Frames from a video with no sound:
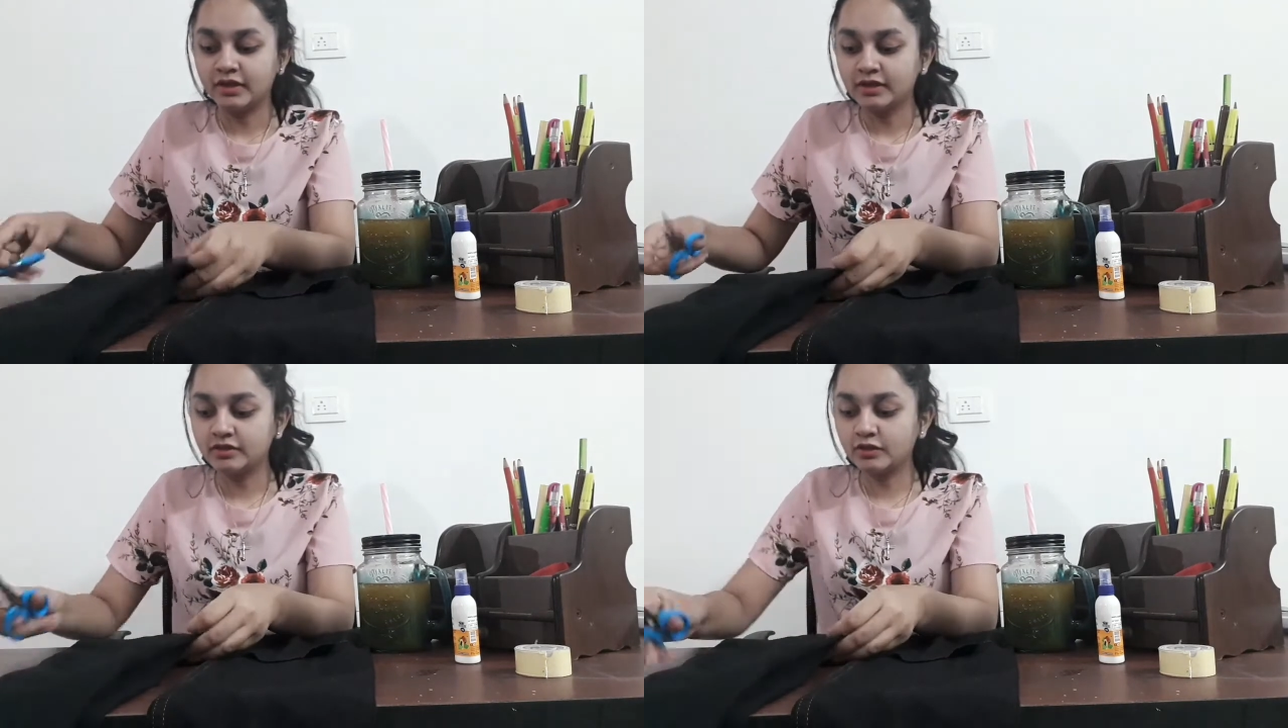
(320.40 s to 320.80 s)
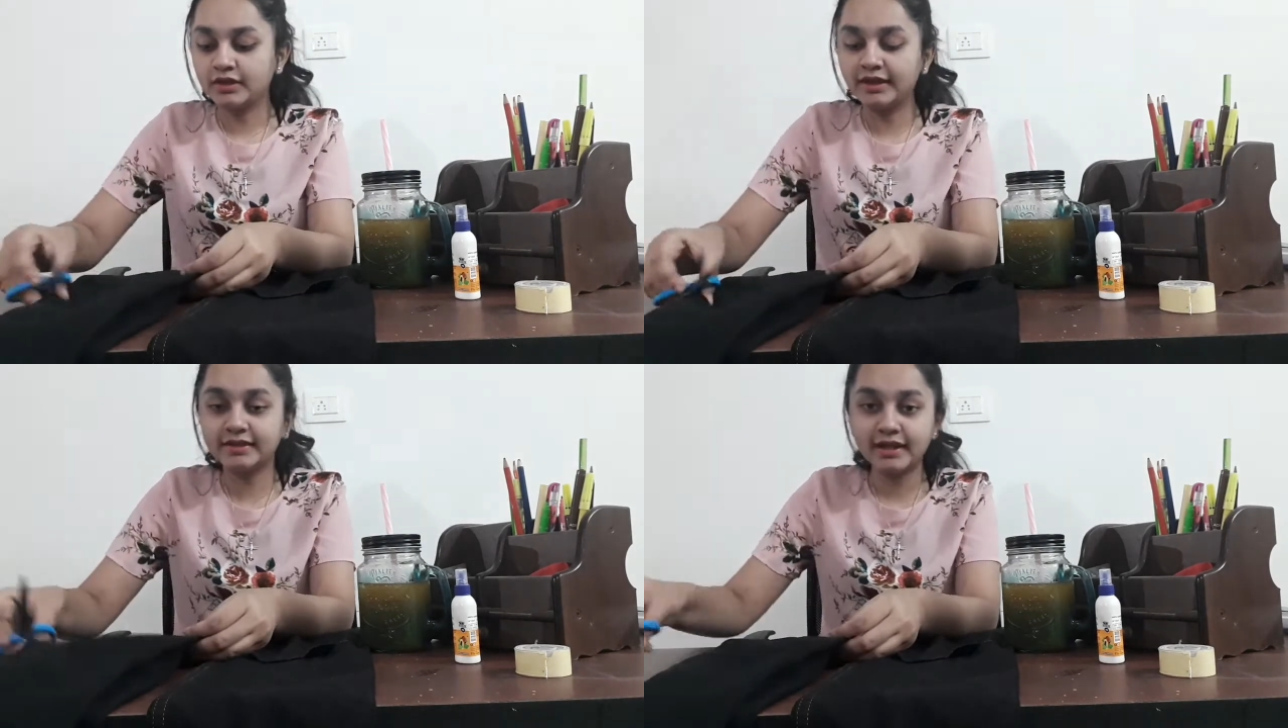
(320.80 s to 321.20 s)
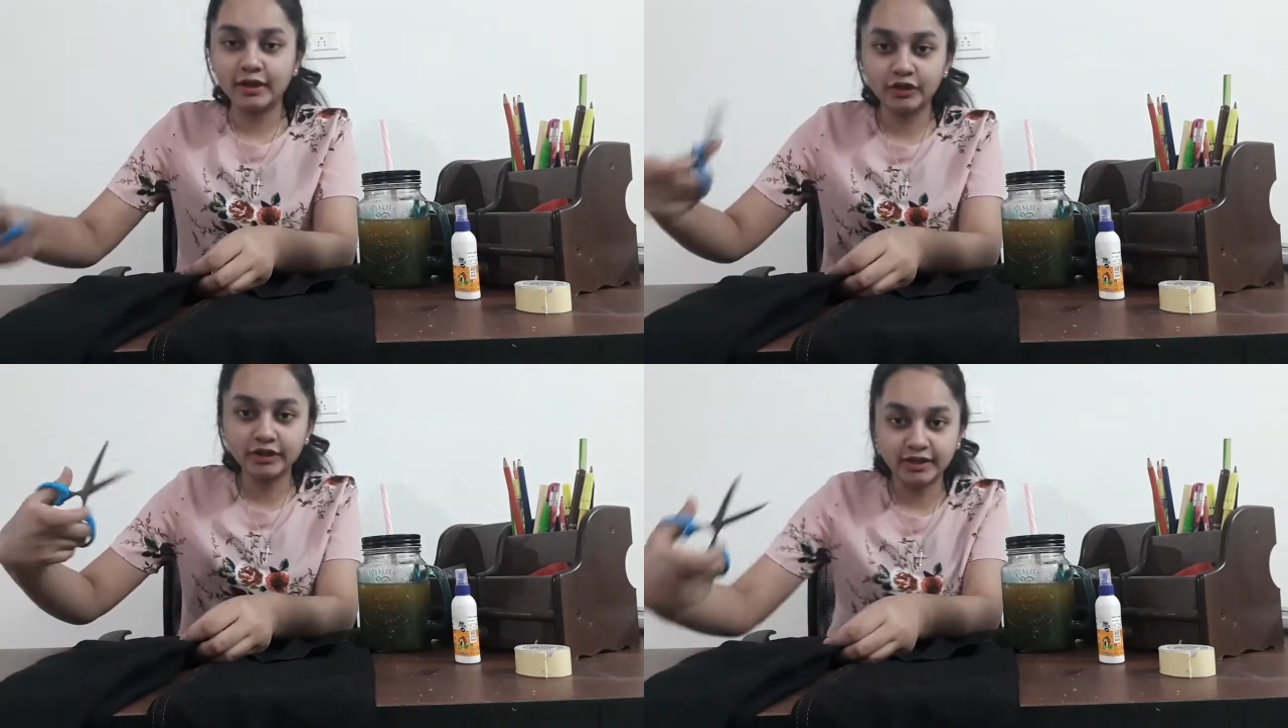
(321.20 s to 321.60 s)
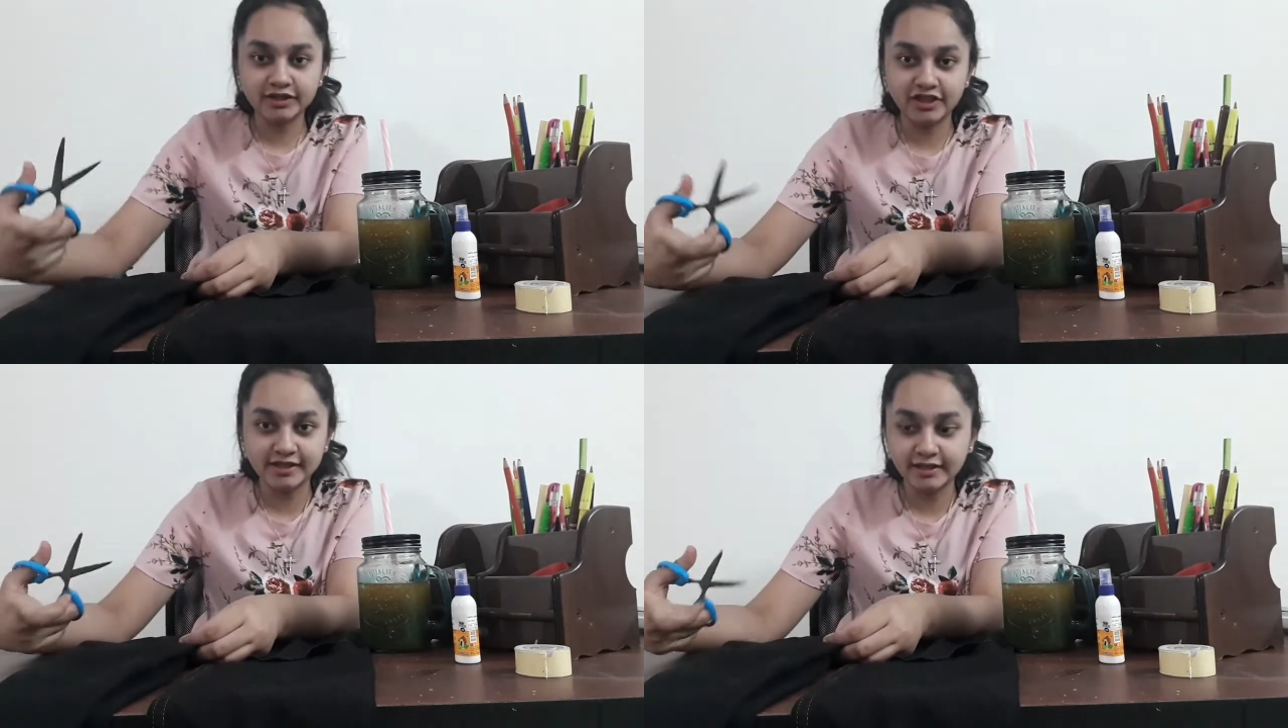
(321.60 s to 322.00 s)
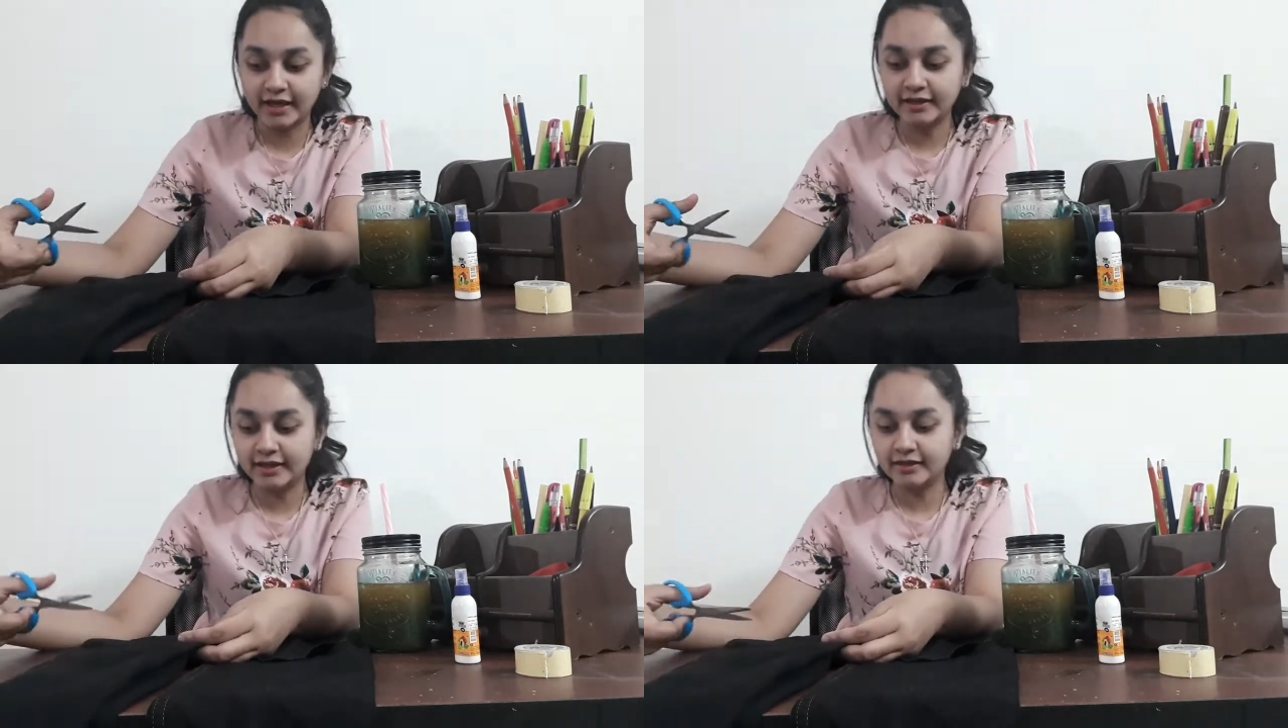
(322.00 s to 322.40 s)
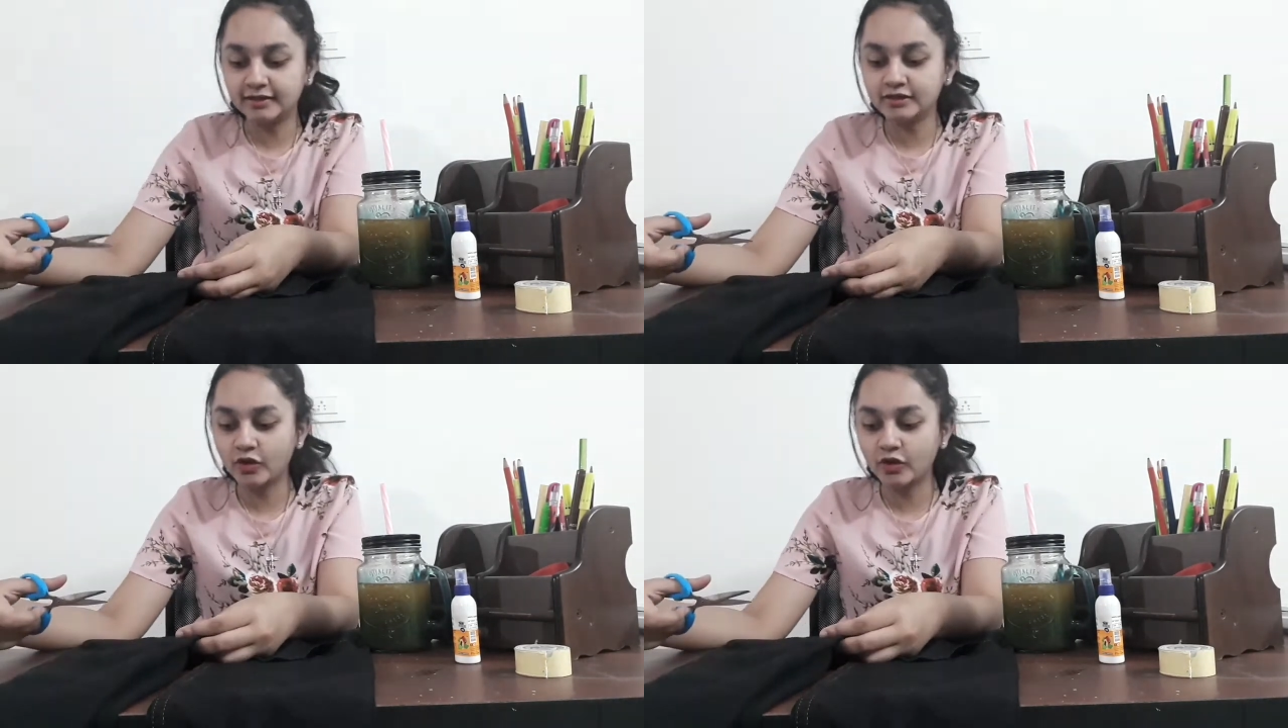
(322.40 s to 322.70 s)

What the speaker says: So the thing is that I couldn't cut it just like that directly,